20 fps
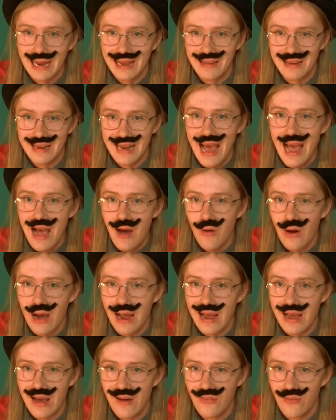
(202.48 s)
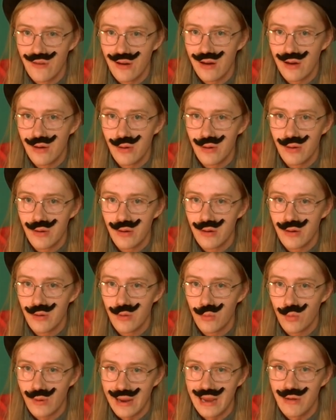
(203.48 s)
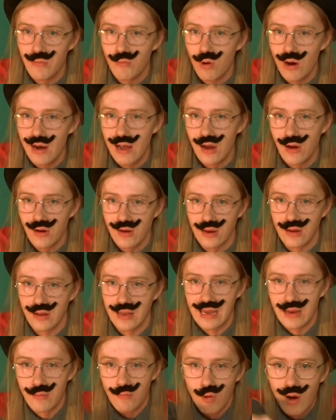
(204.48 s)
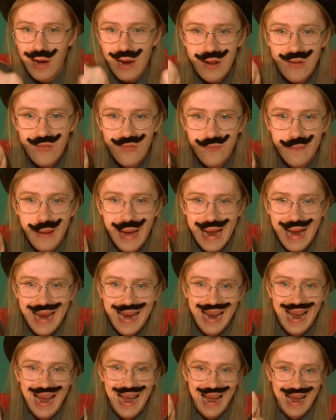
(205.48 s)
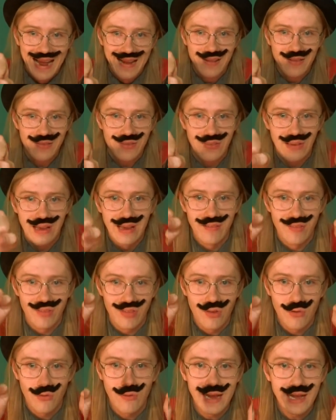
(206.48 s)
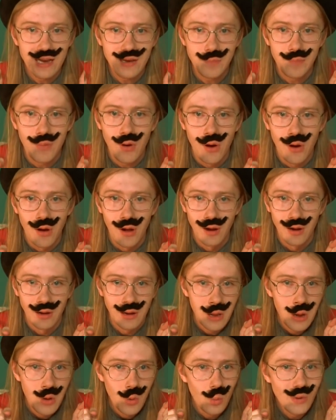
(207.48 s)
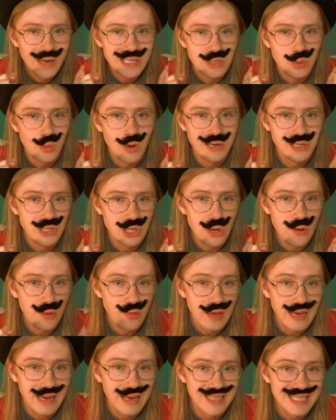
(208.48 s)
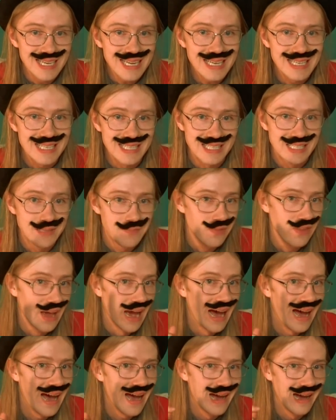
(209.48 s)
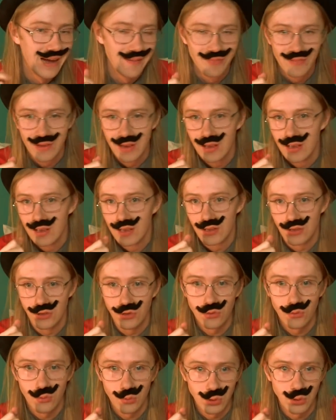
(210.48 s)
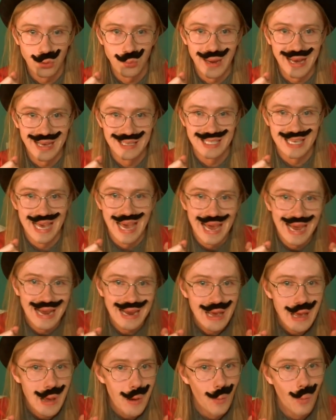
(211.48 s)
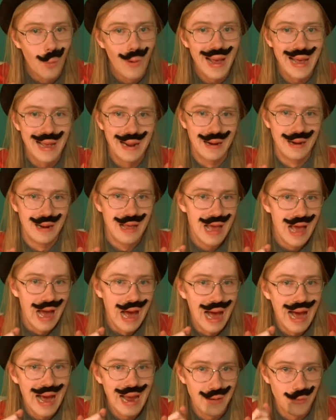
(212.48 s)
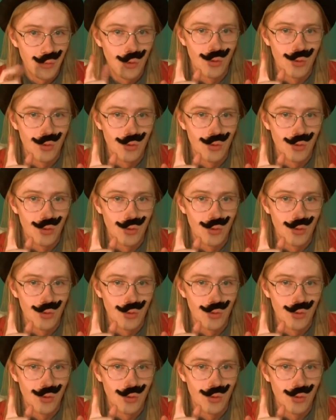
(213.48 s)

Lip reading: now I have in one of my hands is the red ball. Which one do you think it is? You may say, well, I